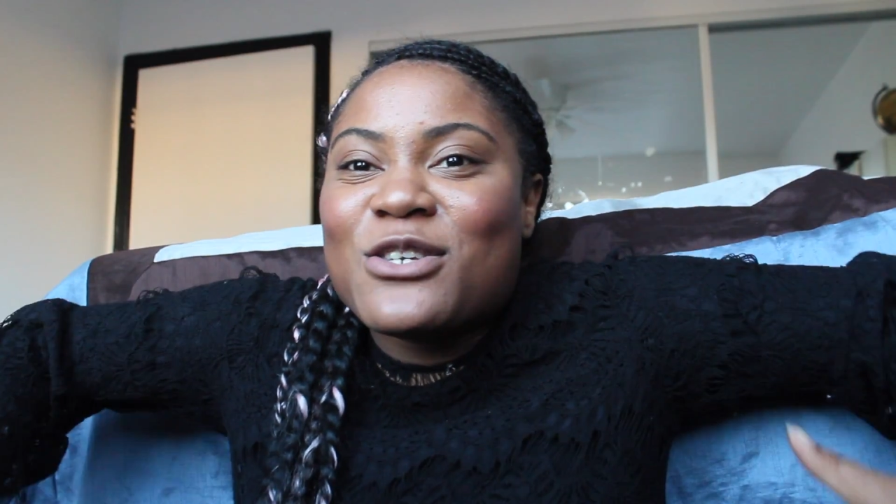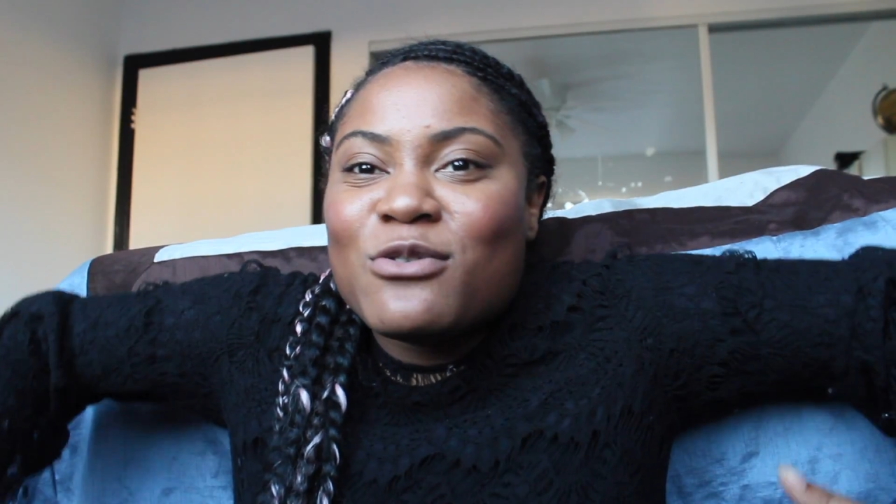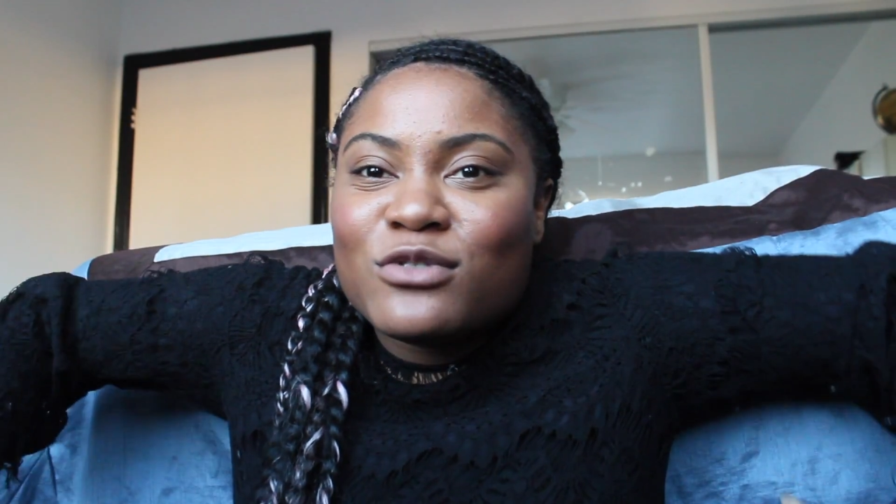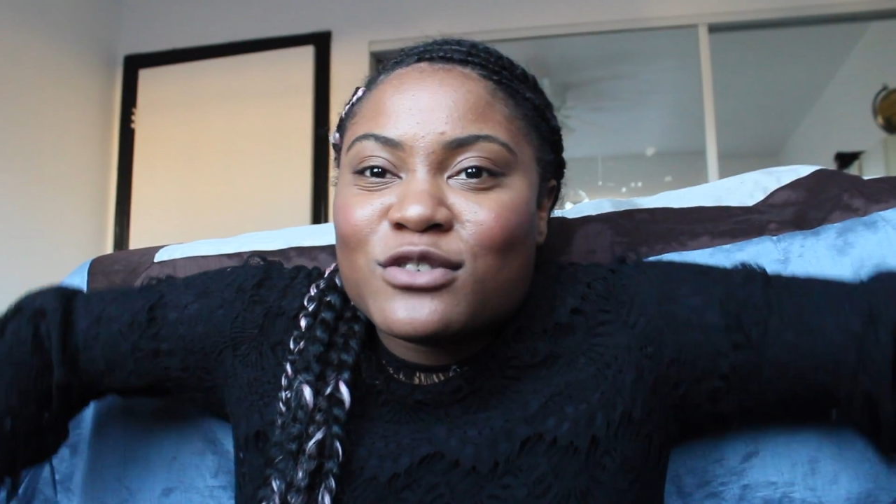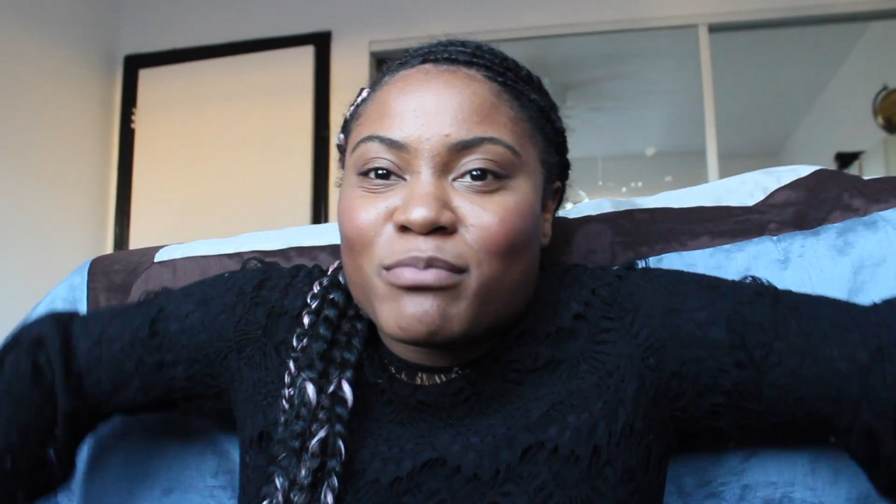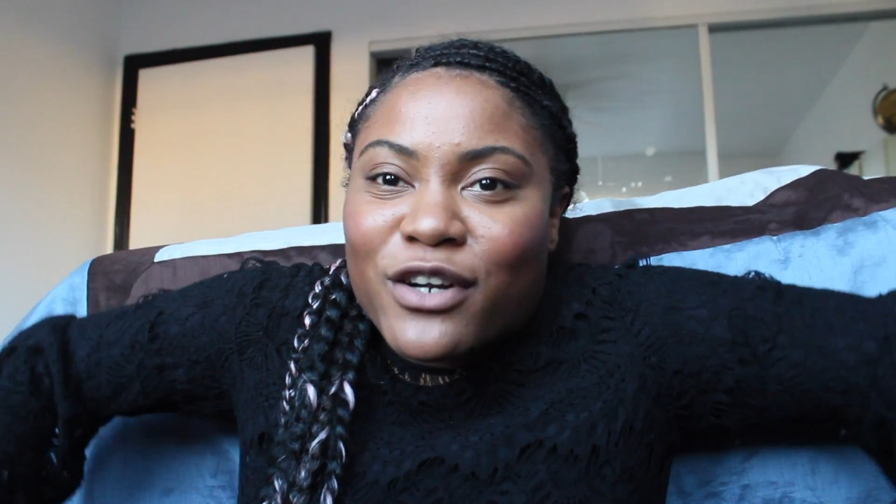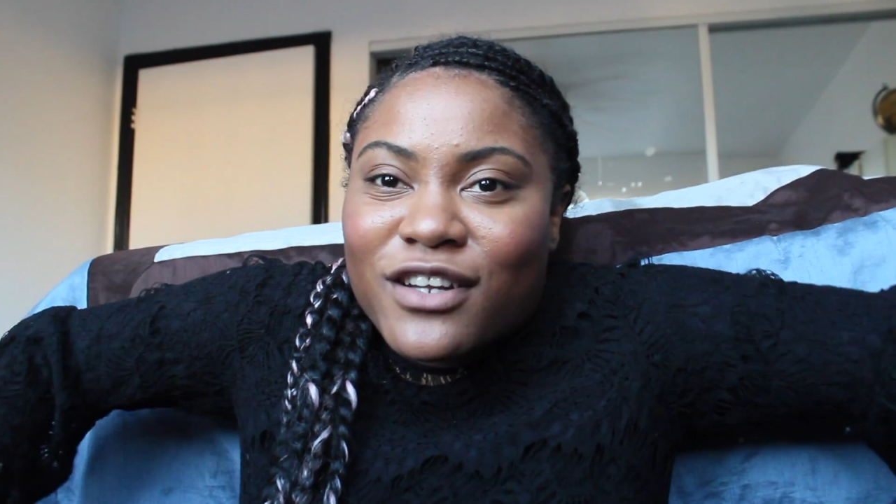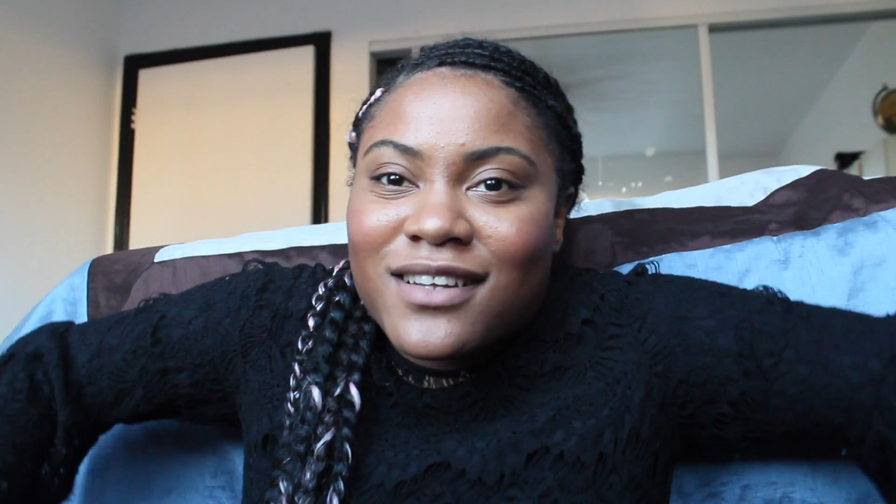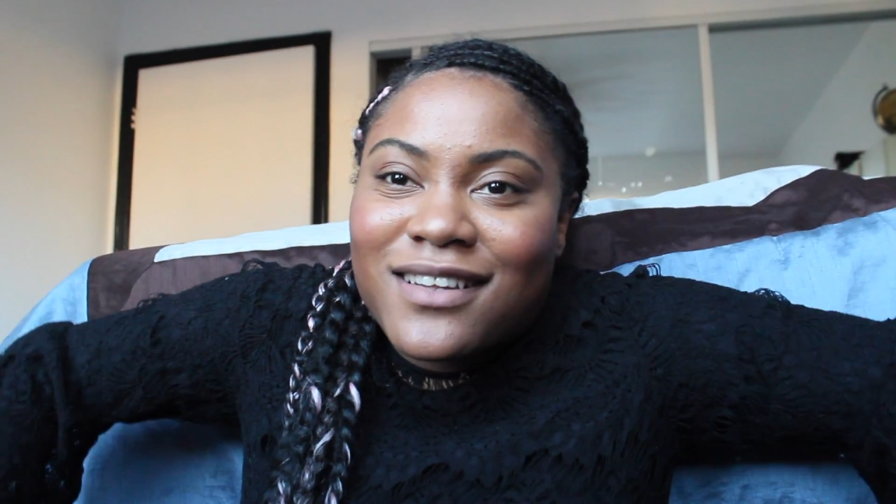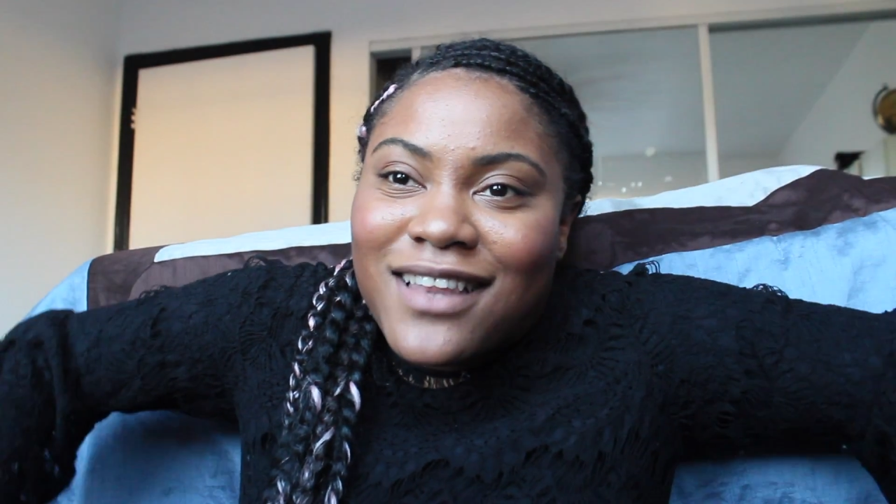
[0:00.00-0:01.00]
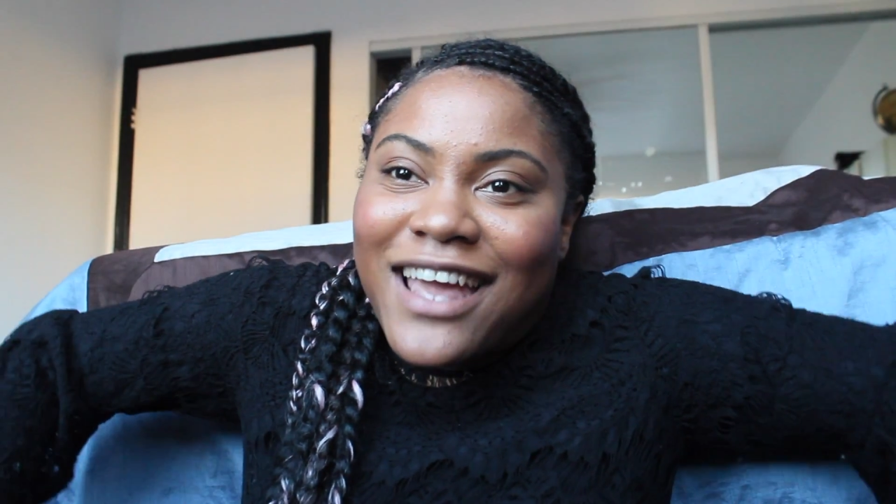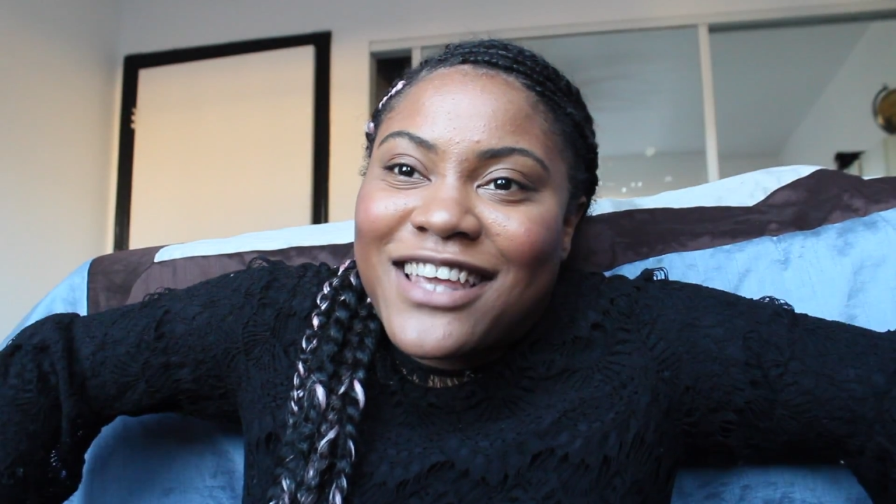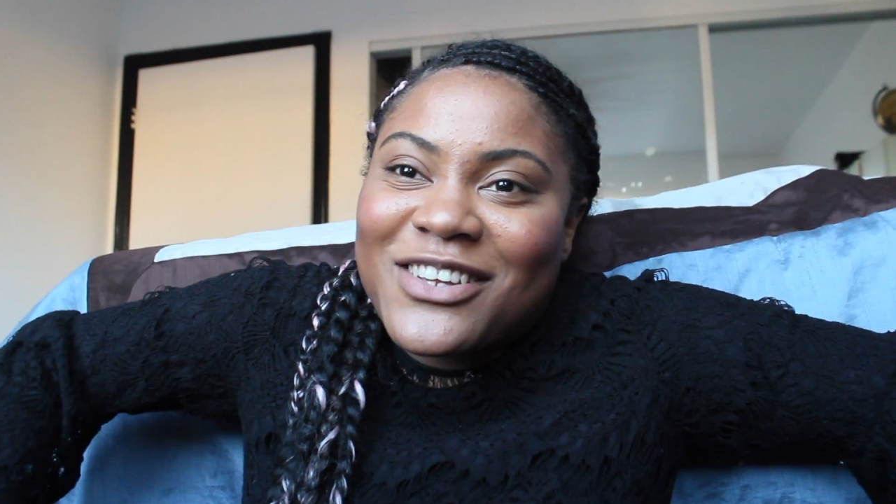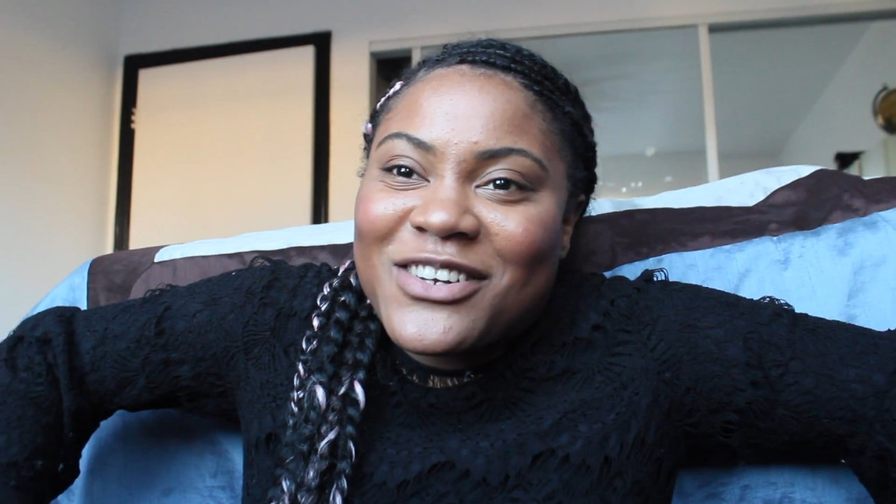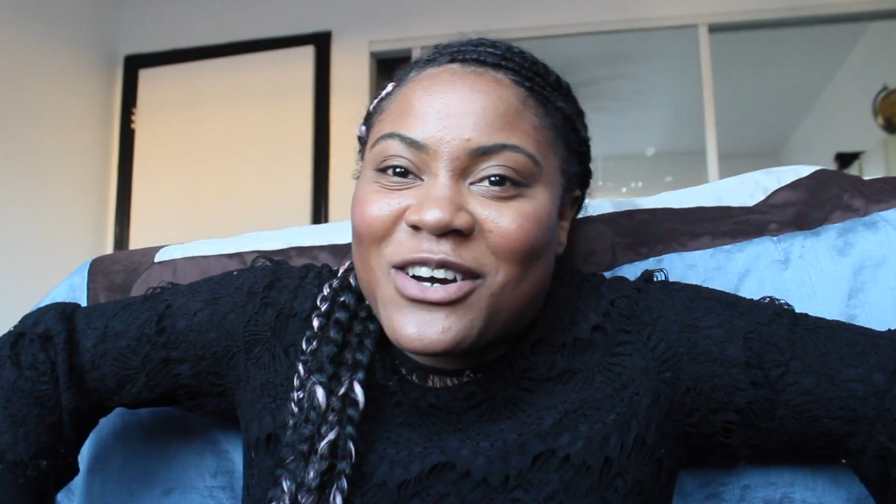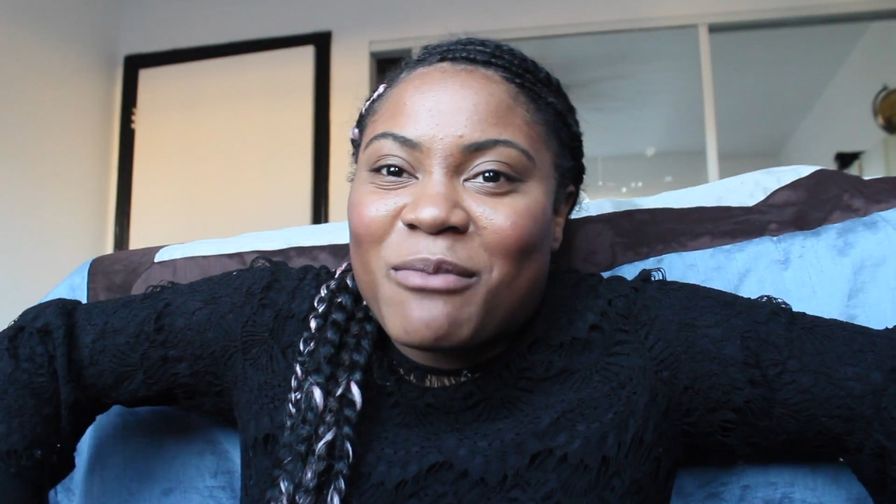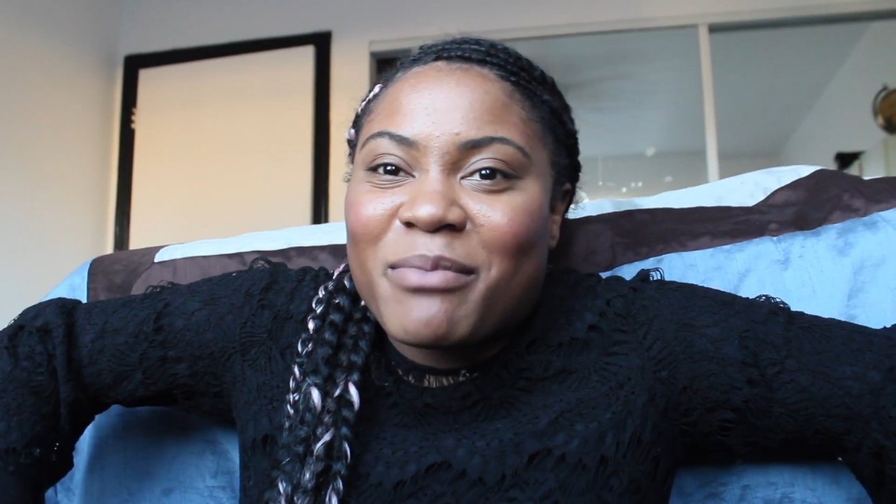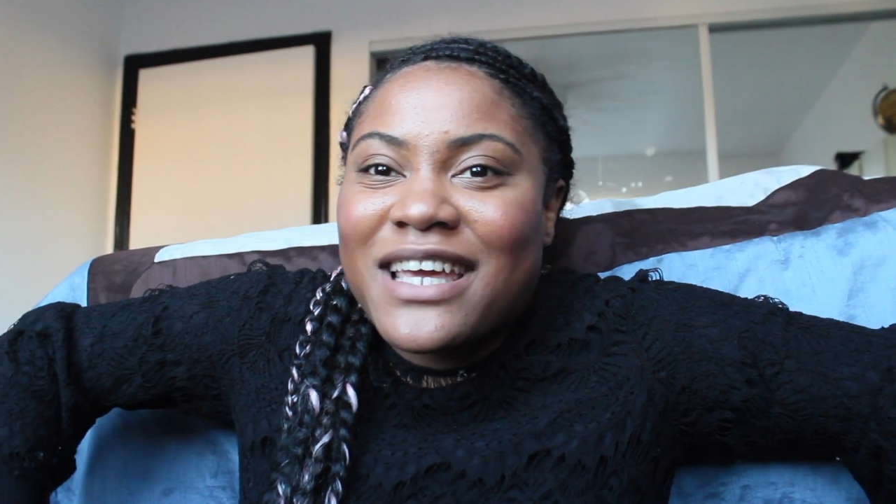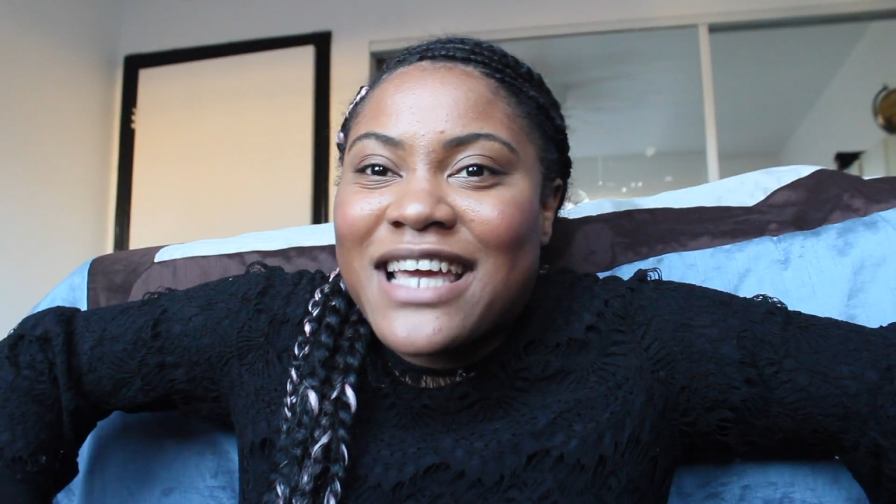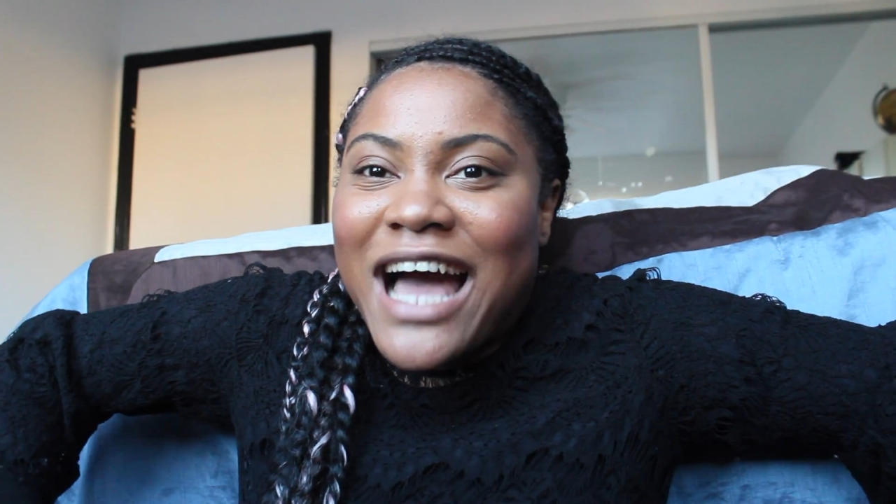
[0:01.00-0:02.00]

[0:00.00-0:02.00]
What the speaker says: huge burly, like, you know, big